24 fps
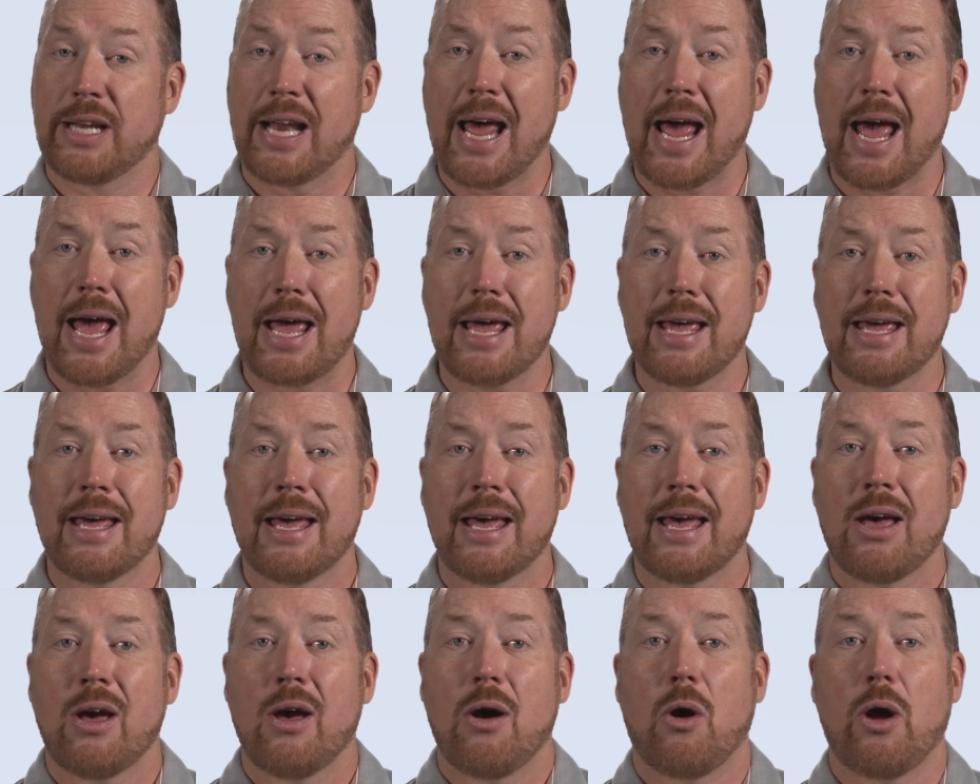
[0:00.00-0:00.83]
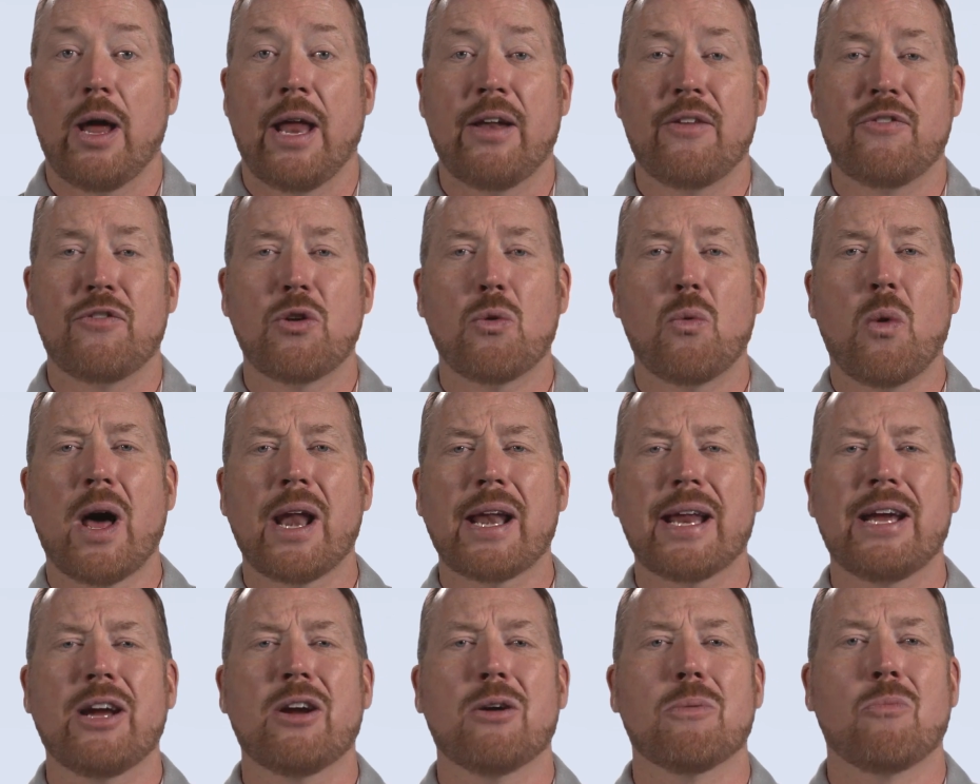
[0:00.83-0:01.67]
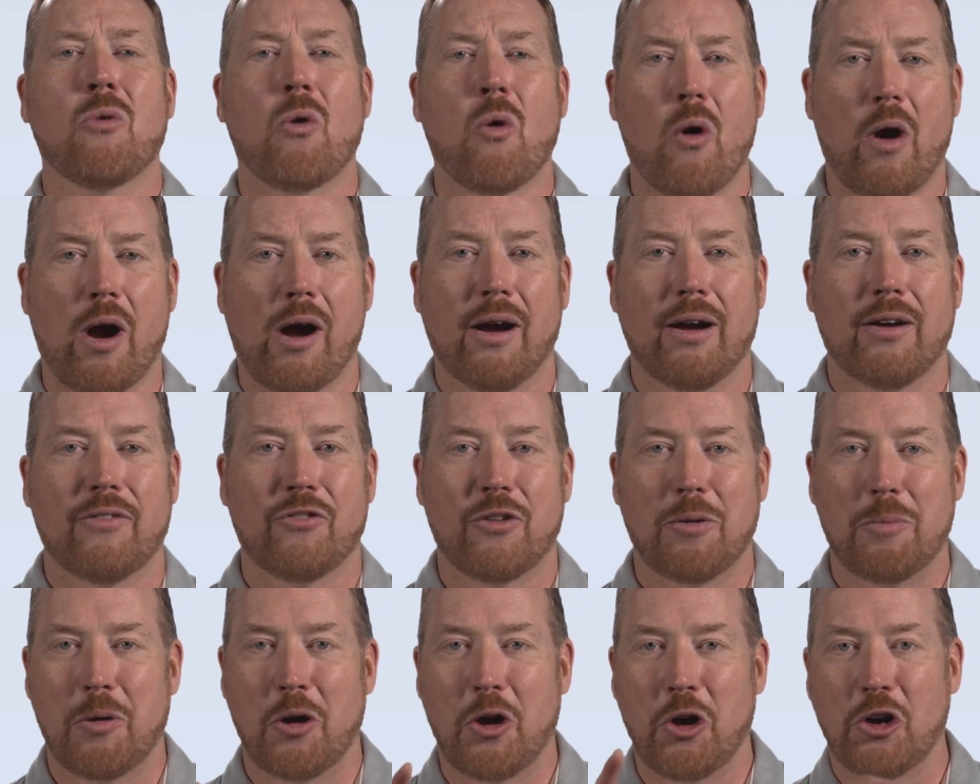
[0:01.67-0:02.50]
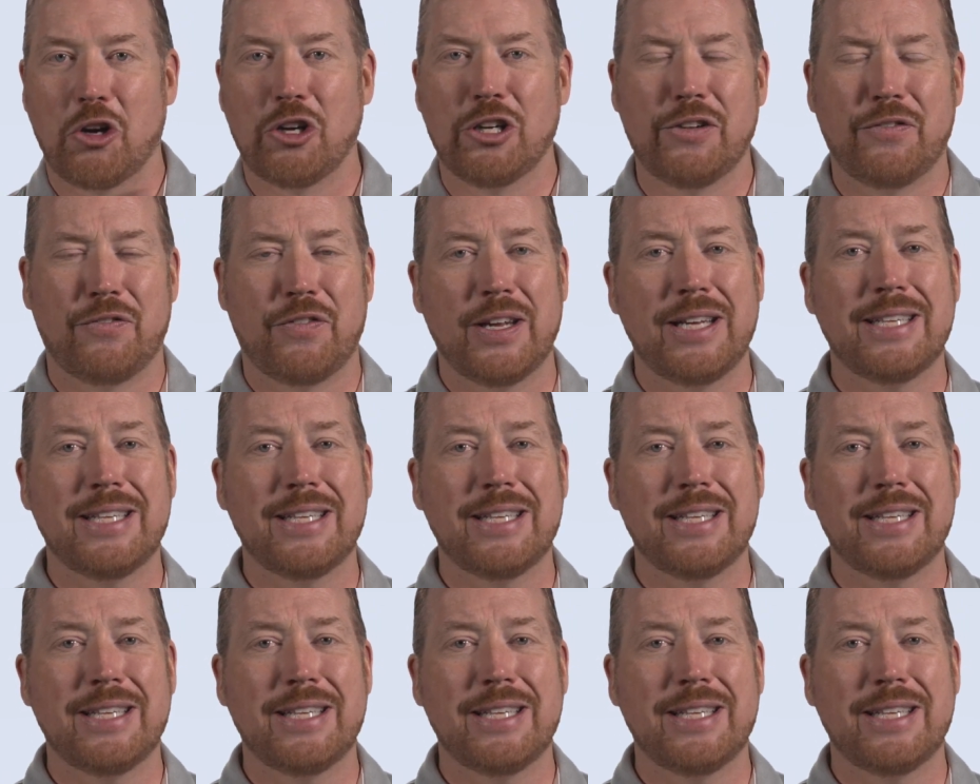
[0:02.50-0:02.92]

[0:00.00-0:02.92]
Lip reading: today, and if you want to hear more from Herd and